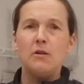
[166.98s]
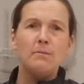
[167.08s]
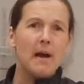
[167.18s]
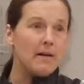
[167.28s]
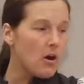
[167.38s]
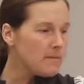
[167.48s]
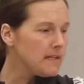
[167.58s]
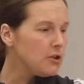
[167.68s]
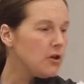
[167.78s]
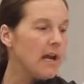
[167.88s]
By all
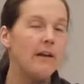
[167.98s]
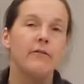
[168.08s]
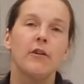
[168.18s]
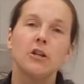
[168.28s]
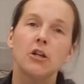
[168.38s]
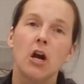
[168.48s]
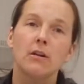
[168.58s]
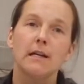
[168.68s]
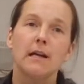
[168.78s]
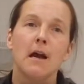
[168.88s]
means, you could add fresh
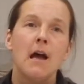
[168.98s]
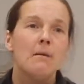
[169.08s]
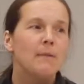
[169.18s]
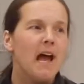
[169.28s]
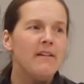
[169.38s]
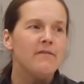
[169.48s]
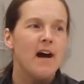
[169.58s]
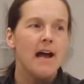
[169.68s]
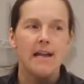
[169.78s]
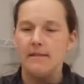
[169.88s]
garlic, but I
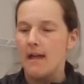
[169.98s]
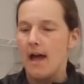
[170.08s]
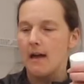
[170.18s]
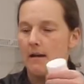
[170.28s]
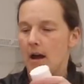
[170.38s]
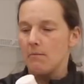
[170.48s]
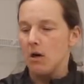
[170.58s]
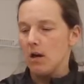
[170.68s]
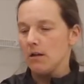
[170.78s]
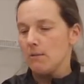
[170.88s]
find that
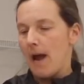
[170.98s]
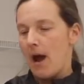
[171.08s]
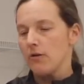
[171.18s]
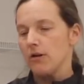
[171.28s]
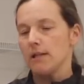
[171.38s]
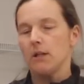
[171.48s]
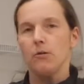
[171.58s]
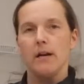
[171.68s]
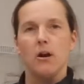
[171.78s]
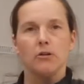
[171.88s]
garlic powder is a
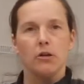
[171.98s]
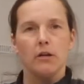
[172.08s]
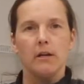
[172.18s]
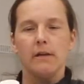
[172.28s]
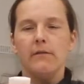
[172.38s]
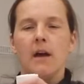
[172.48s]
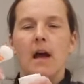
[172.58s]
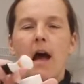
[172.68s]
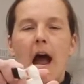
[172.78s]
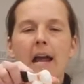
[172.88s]
great alternative.
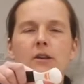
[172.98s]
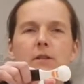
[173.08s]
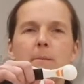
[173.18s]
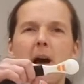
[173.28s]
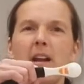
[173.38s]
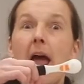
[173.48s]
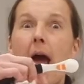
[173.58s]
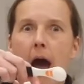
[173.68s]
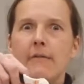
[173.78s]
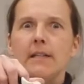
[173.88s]
I use about a
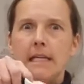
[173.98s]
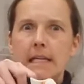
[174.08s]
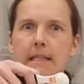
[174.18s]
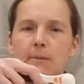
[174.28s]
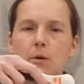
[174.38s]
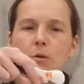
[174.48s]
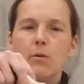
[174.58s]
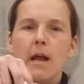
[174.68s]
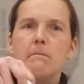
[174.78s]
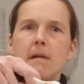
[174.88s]
half a teaspoon
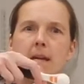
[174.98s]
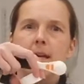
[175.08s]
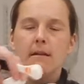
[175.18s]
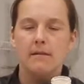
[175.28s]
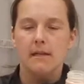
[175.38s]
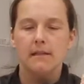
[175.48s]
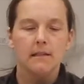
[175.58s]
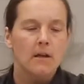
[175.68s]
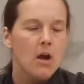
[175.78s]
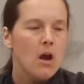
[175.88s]
when I'm making
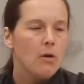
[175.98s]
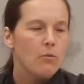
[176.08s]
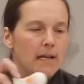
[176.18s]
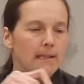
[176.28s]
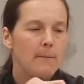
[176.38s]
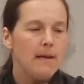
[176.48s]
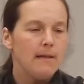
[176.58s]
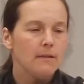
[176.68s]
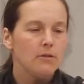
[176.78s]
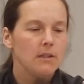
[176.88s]
this recipe,
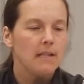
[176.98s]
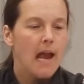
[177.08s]
so just a